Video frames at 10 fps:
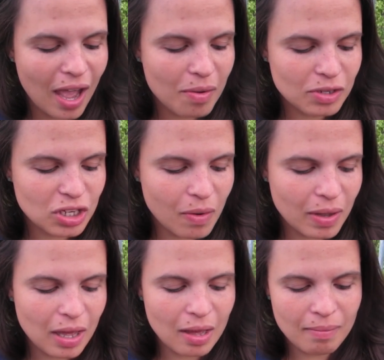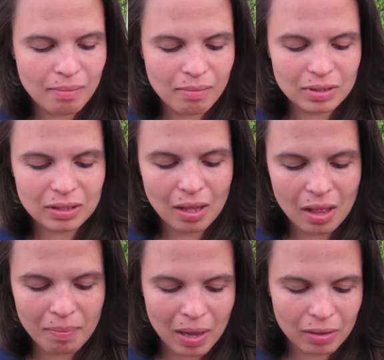I was showing him
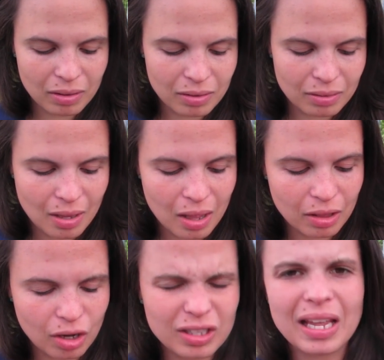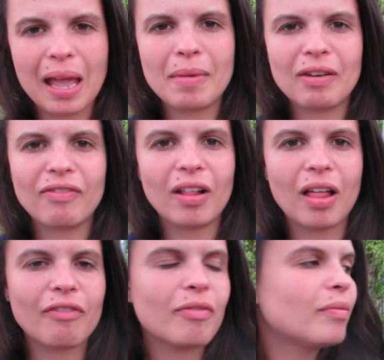a little diamond fell
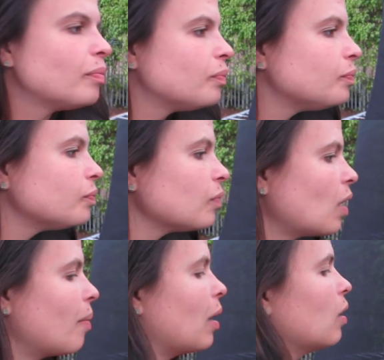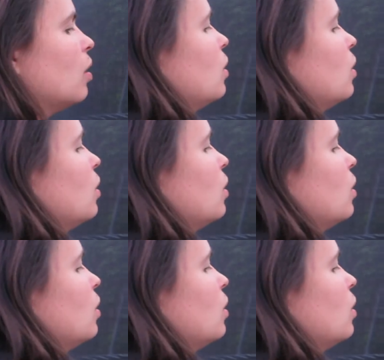off. Come here.